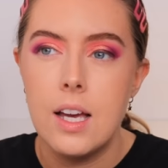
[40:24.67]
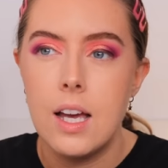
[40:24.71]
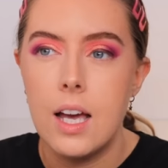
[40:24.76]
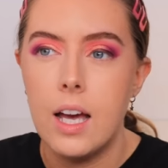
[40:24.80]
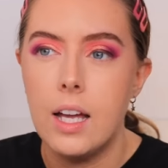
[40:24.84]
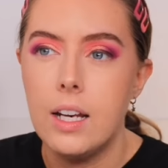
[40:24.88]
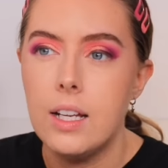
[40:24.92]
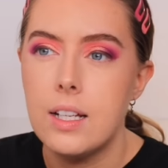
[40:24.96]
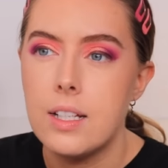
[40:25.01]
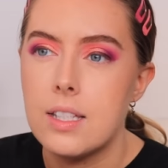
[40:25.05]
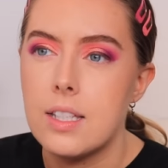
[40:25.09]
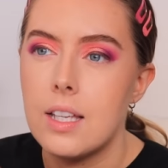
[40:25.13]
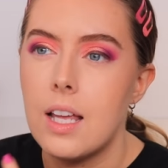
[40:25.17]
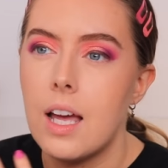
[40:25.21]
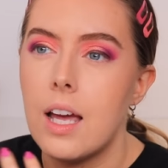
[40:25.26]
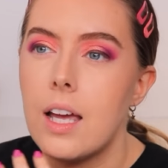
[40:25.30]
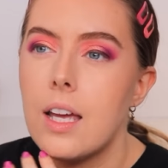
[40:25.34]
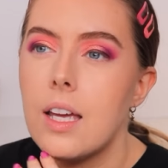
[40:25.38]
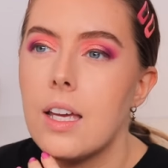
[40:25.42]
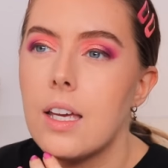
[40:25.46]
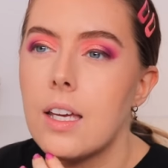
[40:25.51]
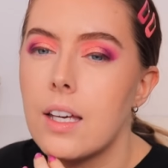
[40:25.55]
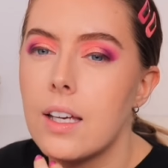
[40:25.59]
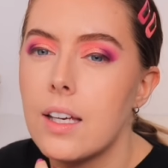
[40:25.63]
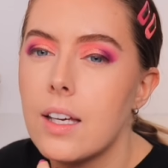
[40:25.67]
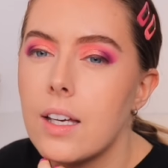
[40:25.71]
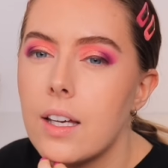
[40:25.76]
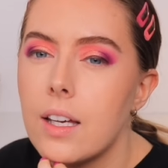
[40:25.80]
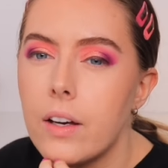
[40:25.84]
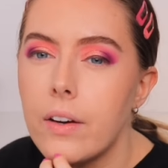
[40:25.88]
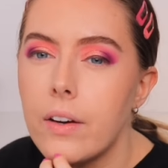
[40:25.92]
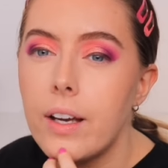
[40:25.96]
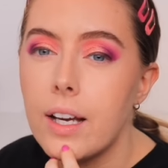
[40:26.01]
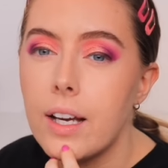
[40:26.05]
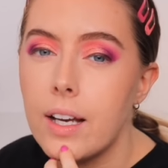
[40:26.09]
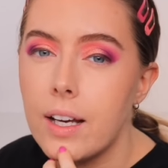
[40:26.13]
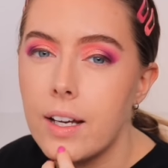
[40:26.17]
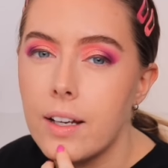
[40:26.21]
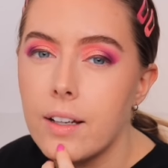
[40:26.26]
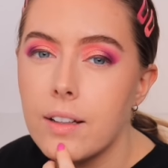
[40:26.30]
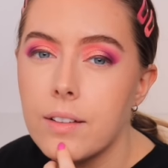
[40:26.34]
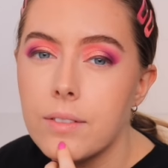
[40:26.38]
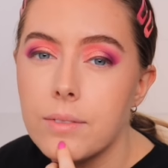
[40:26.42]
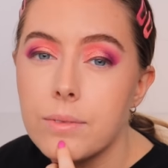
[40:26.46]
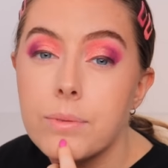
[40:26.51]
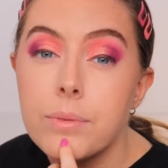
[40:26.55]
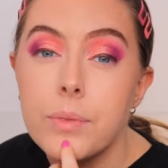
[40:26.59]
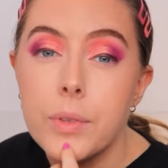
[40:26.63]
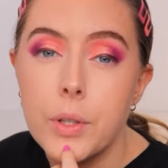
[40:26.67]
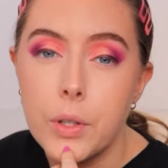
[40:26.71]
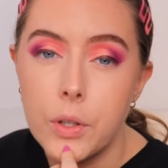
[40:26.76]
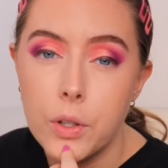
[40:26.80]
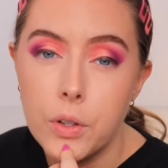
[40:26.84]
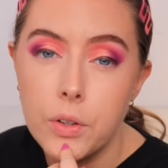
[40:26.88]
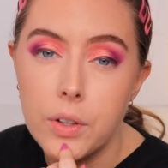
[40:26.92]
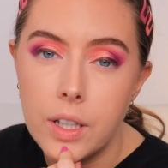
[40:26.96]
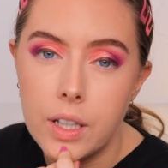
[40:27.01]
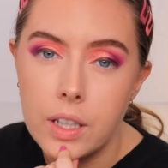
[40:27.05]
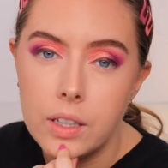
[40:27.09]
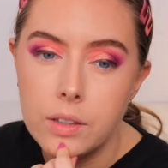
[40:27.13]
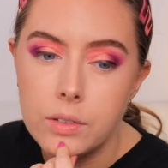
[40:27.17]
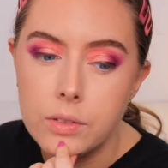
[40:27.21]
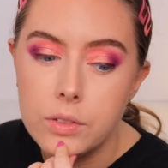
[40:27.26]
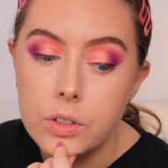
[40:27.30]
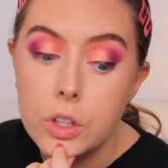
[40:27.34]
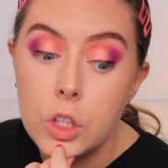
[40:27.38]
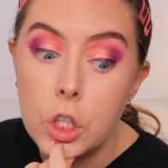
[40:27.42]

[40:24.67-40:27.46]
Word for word: And it's like, okay, all right,